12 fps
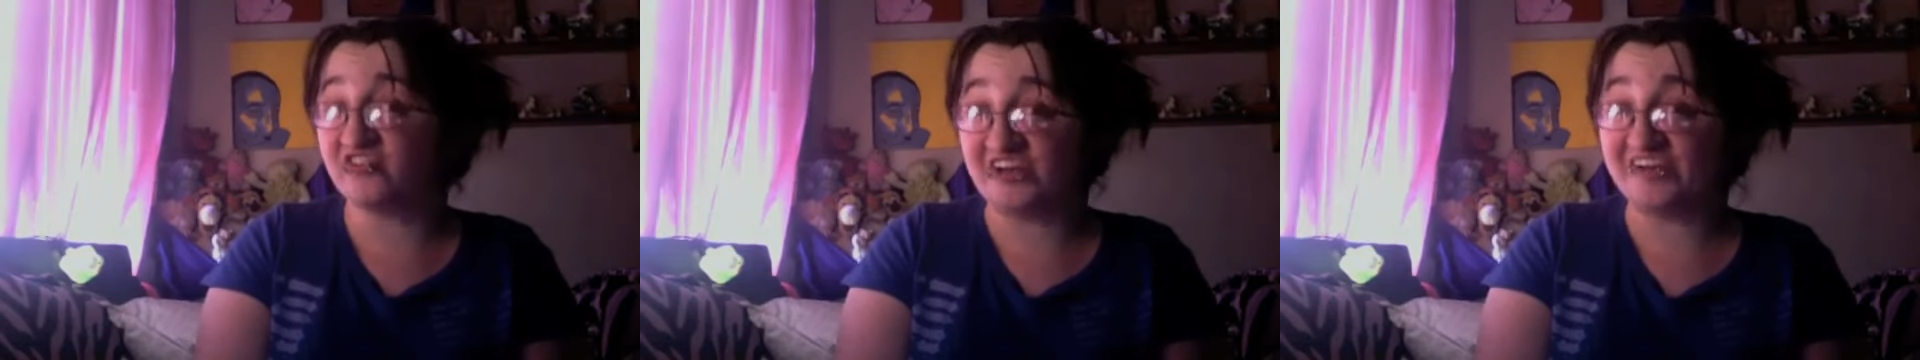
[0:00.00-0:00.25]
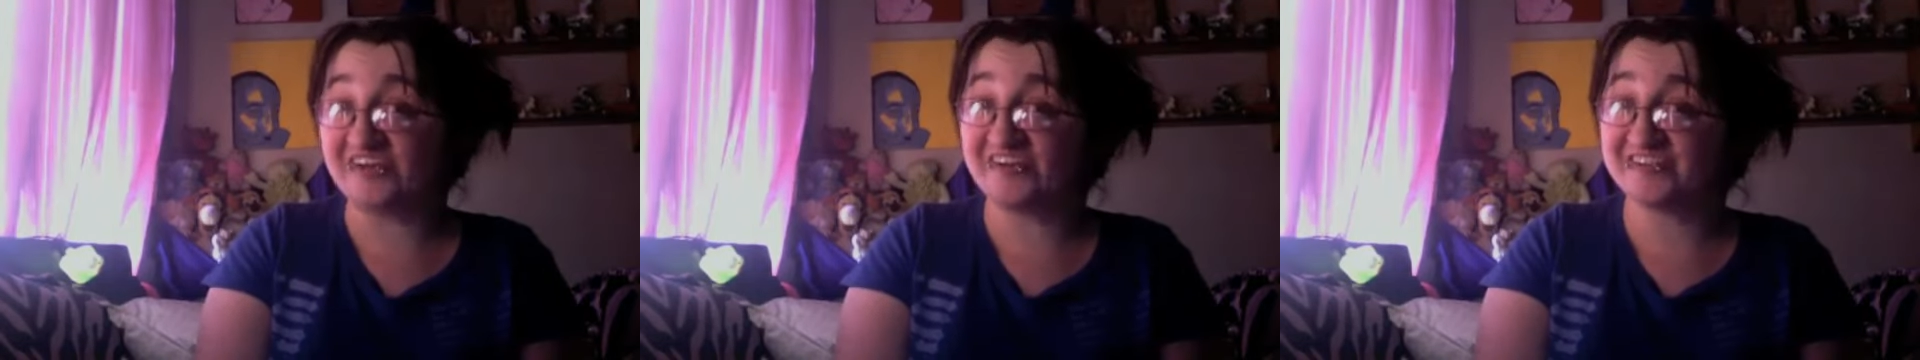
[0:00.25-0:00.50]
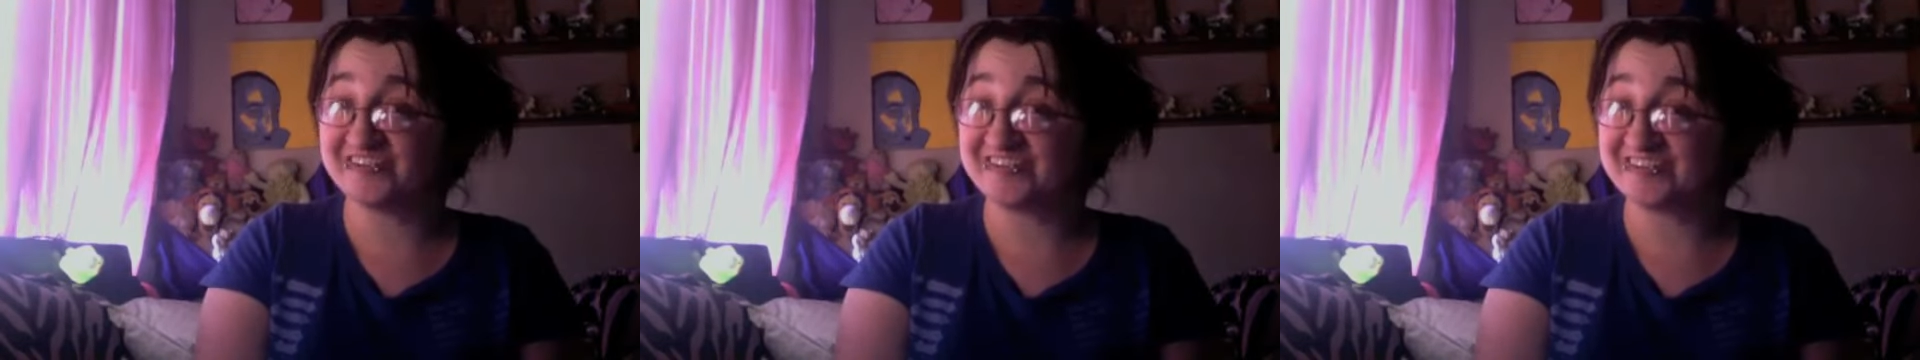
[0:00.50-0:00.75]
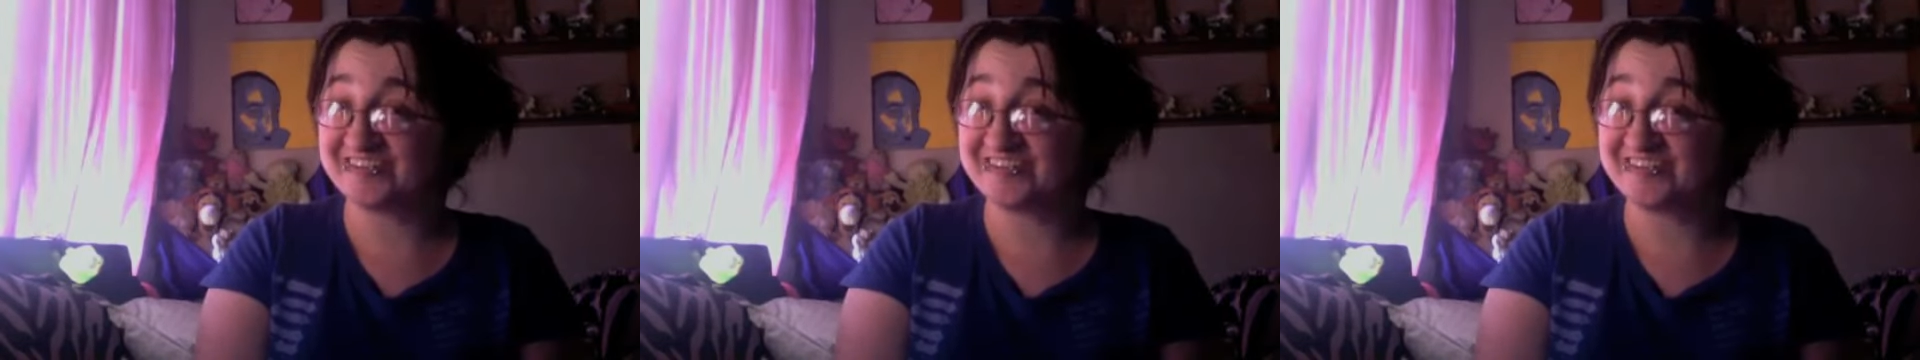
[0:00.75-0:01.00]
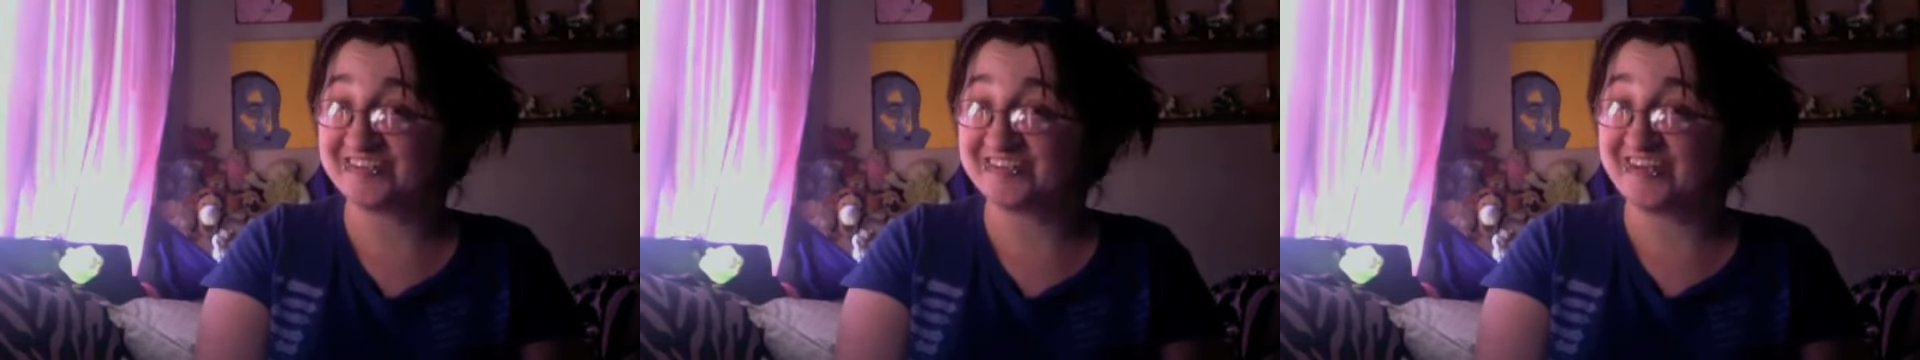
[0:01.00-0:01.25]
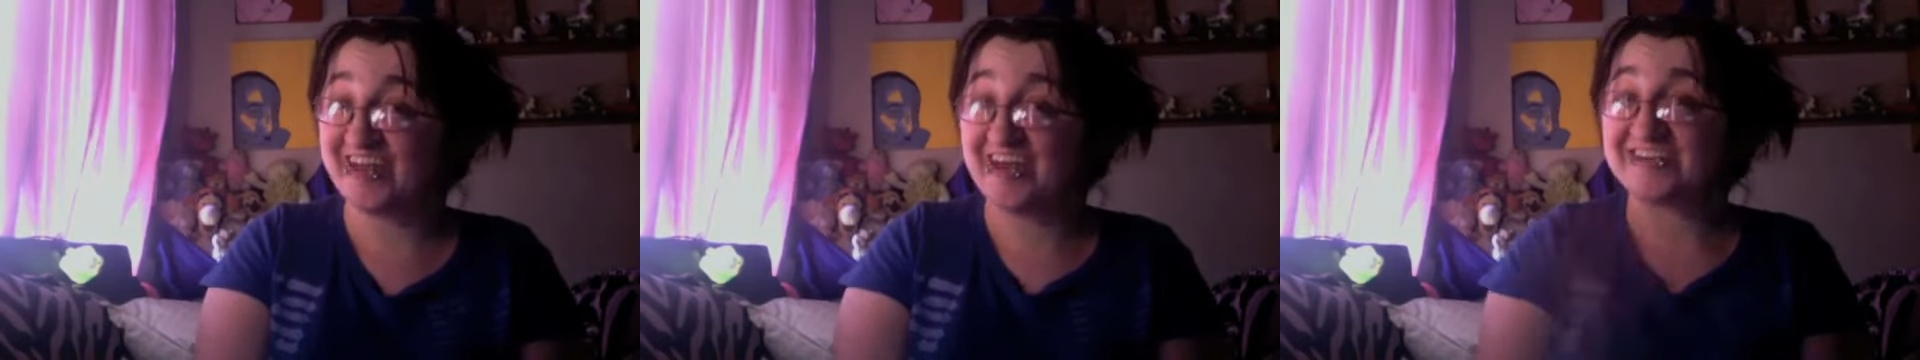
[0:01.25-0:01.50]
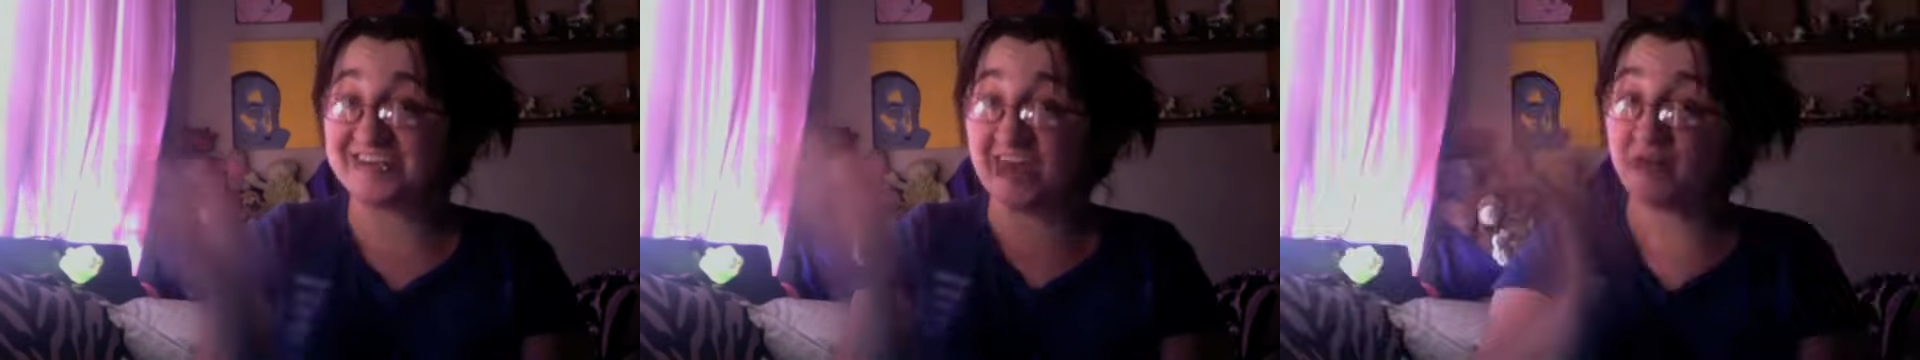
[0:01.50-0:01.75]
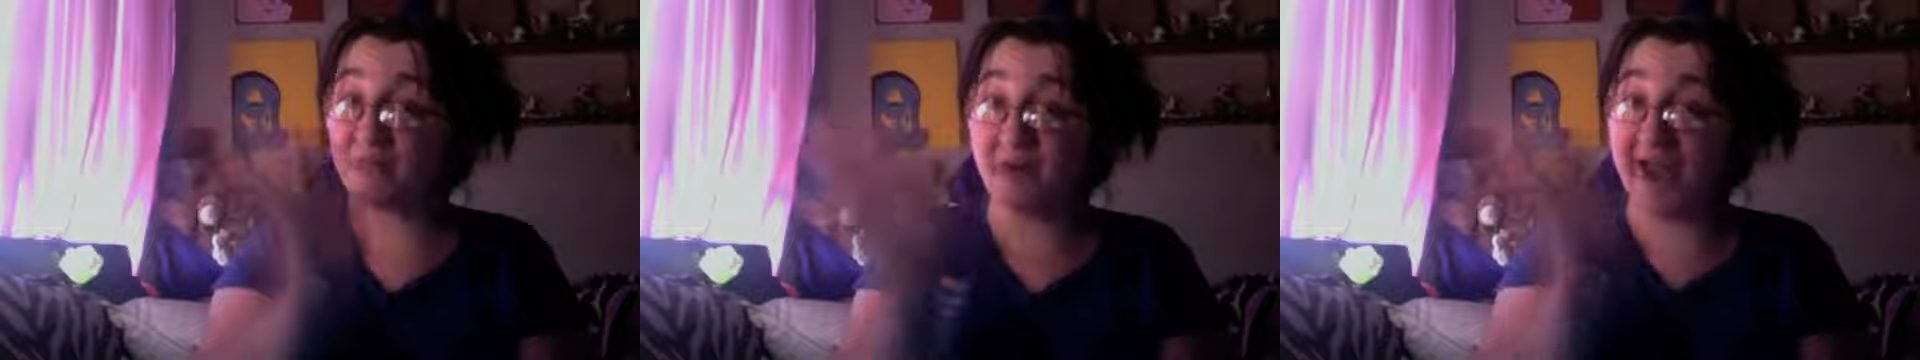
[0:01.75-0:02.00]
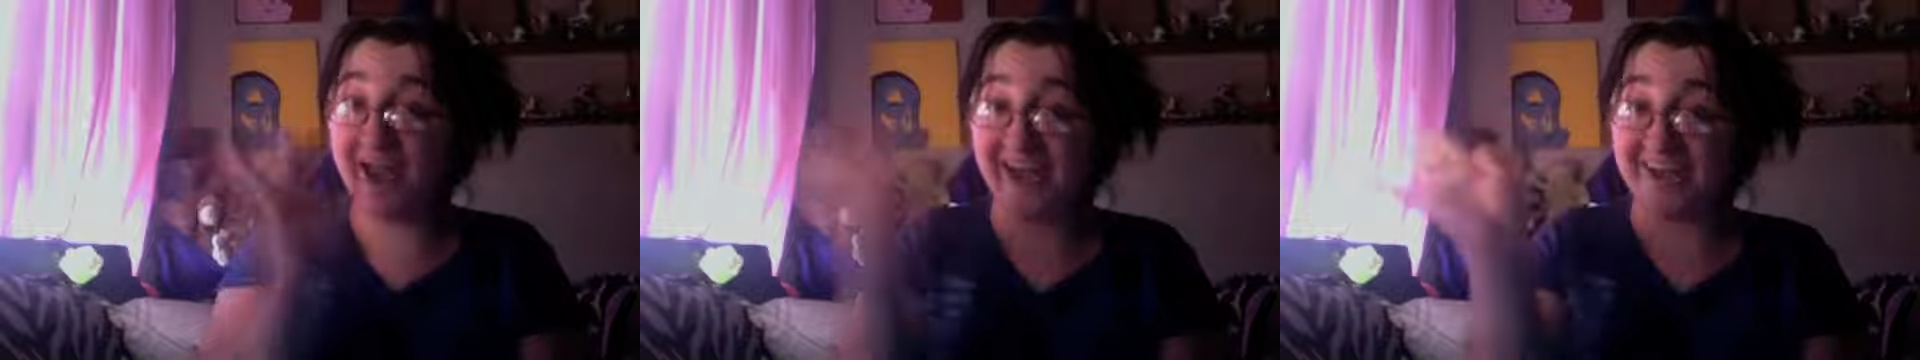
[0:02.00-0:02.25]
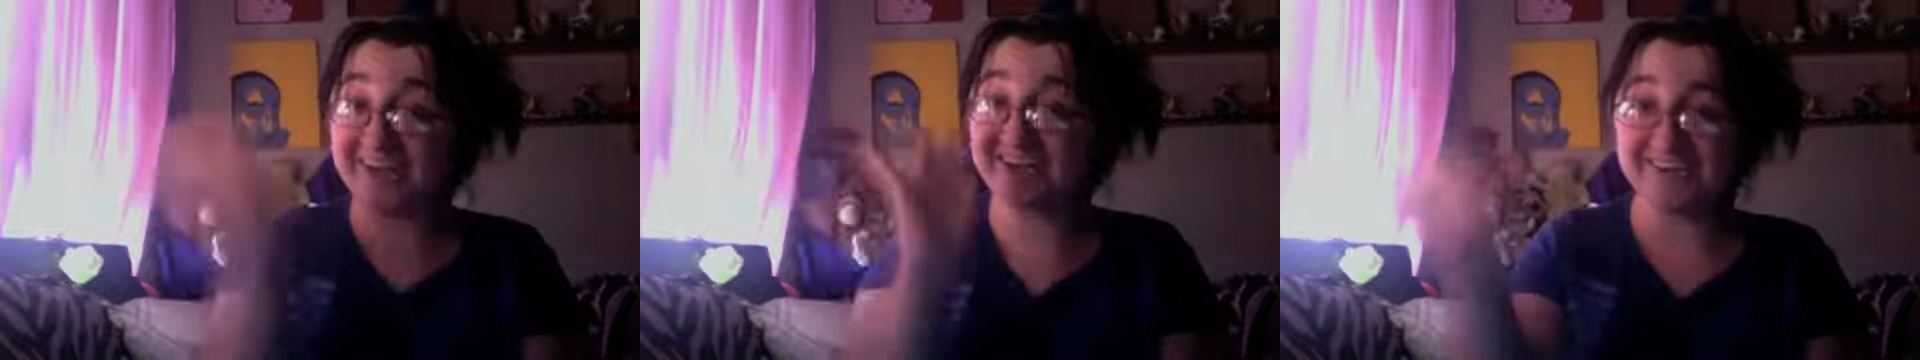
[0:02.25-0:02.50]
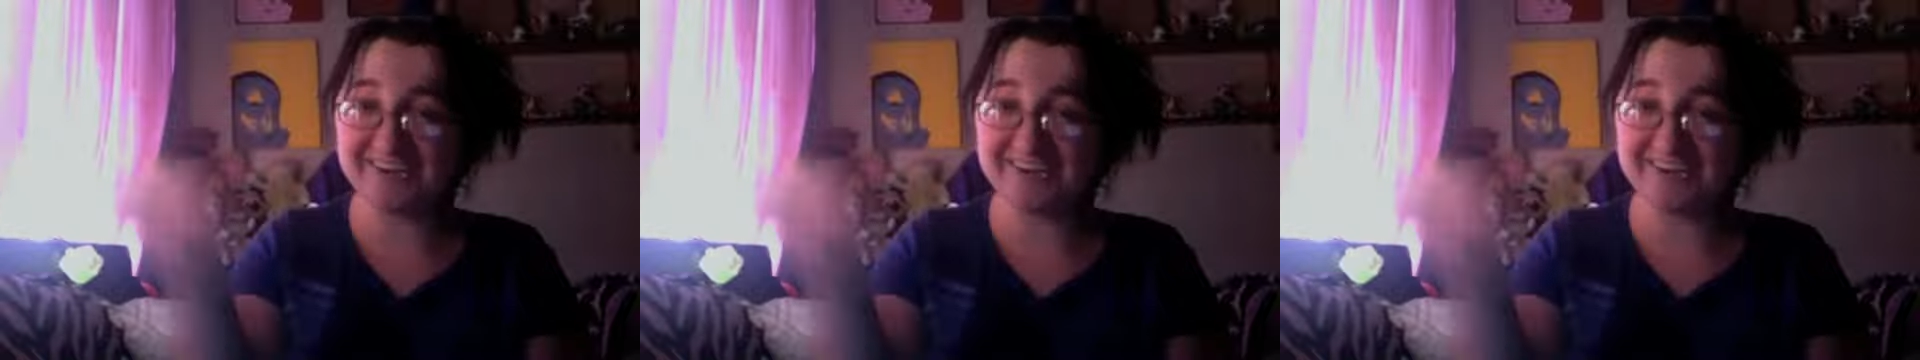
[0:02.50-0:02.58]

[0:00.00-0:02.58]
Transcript: you. Okay, bye.